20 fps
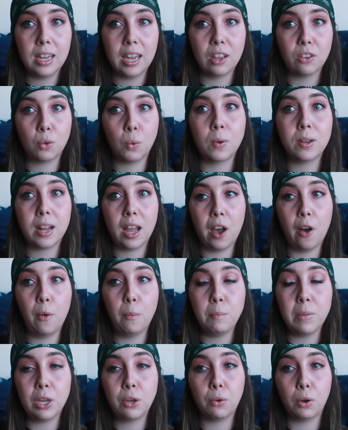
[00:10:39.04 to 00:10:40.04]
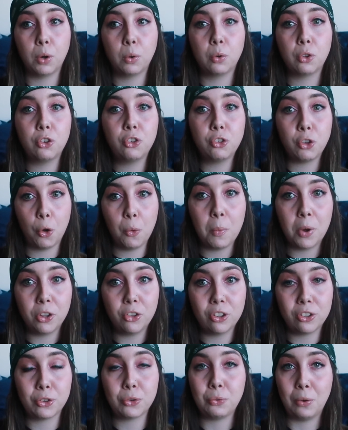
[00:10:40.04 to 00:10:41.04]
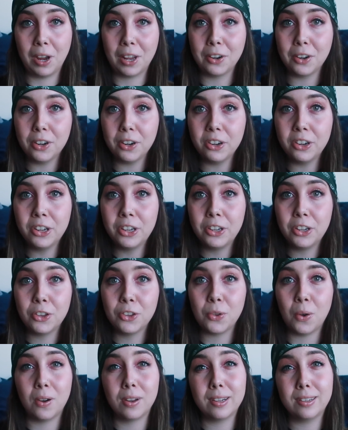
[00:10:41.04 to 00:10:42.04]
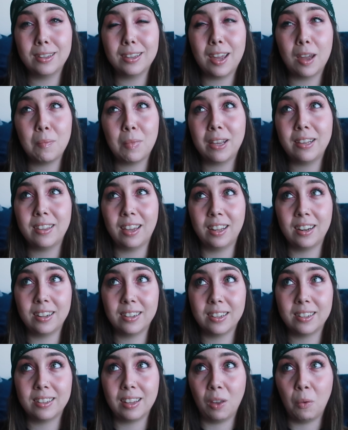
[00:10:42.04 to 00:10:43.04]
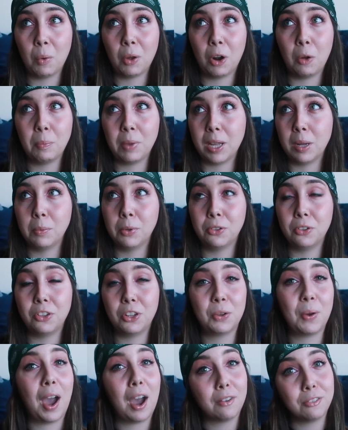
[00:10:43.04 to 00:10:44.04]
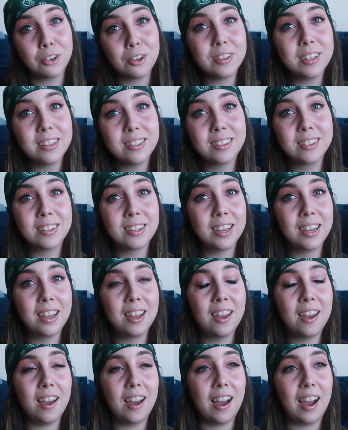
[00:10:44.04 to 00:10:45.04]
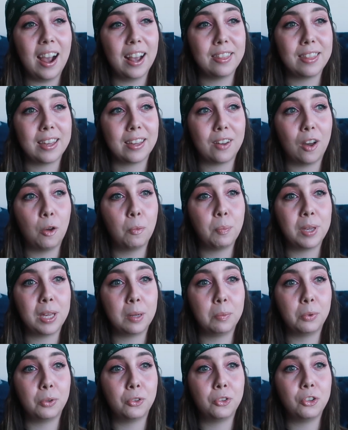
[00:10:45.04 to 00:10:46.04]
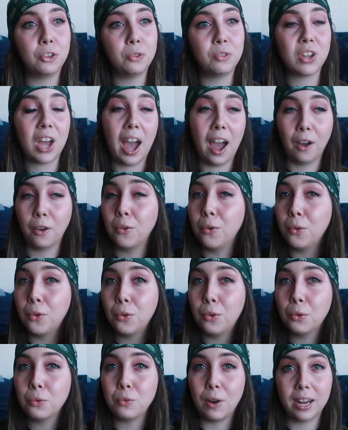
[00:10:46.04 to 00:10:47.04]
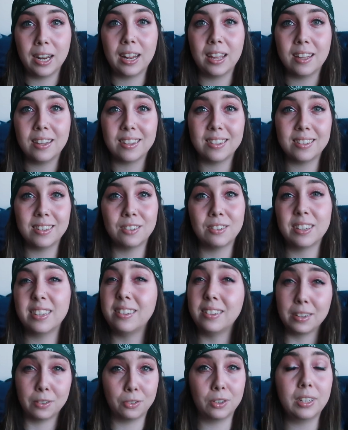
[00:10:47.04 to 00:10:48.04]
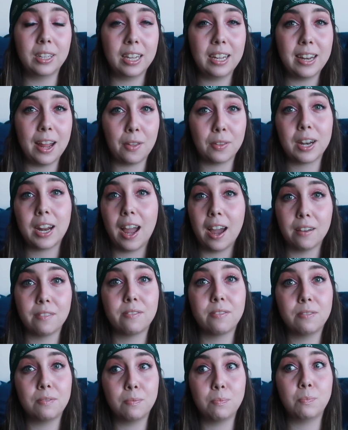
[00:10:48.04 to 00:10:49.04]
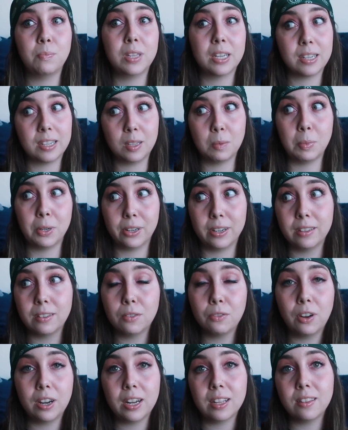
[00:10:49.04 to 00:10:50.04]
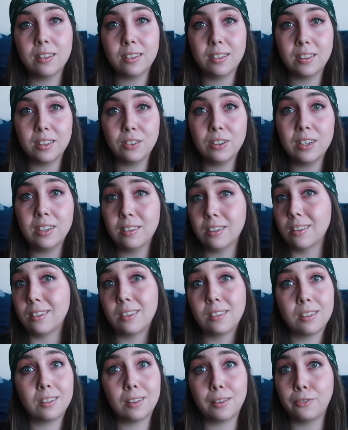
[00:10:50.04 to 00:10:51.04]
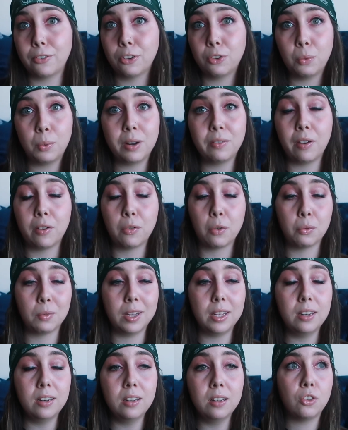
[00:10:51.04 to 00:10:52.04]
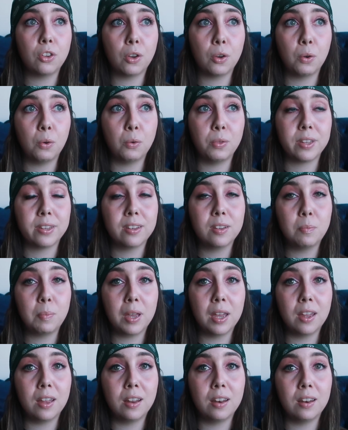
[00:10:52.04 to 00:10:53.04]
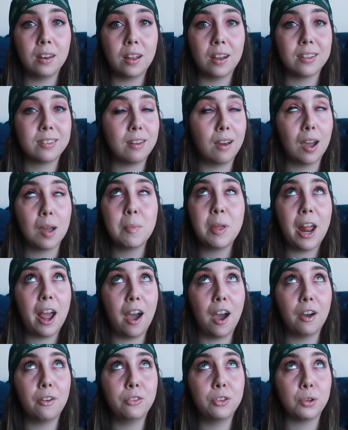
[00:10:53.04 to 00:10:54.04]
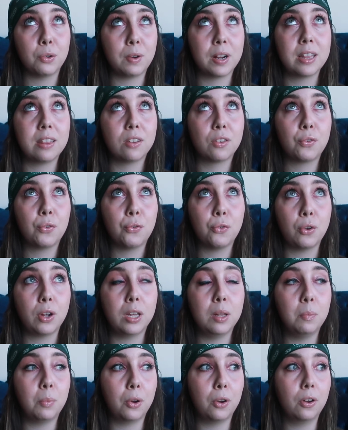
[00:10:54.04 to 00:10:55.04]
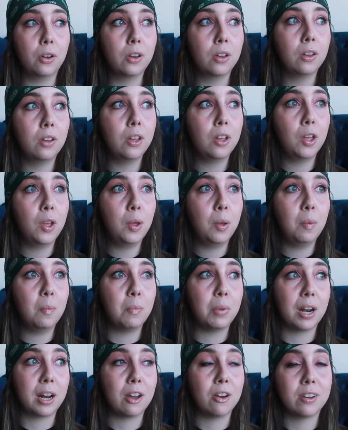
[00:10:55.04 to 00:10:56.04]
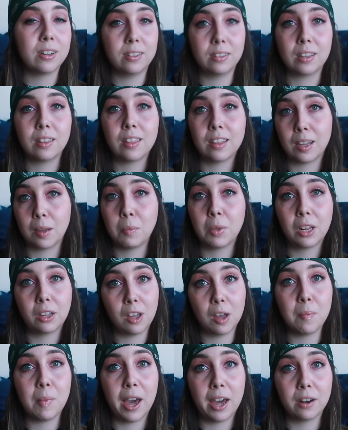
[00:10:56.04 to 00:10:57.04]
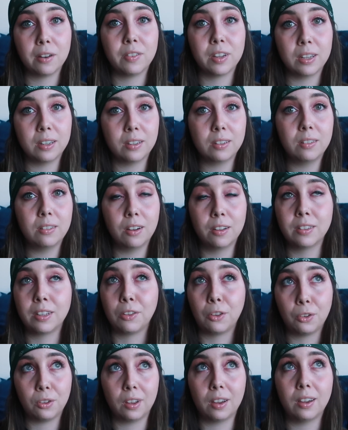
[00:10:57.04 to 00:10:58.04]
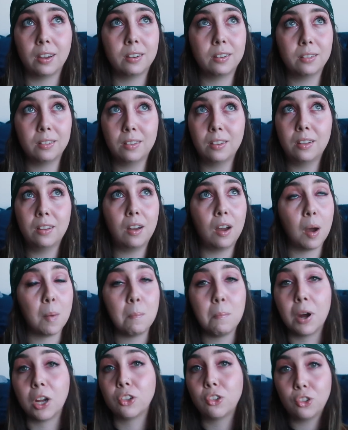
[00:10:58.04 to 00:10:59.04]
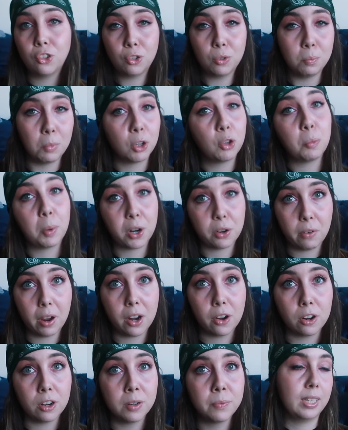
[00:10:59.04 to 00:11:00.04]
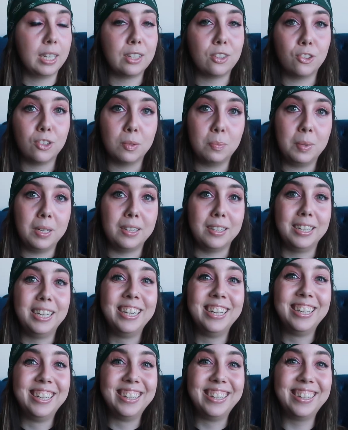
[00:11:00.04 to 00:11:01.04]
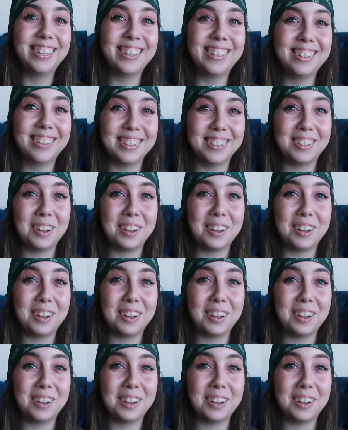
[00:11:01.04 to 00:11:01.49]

is going to help me grow so much as a writer. So honestly, I'm excited to see what I'll be able to do after this. I think I'll be able to tackle writing a series differently now that I have the experience of writing this series, because this is the first one I've ever written. So this has been a time and a half to write this freaking book, but I honestly think I'm gonna come out of it on the other side a much, much better writer. It's just been a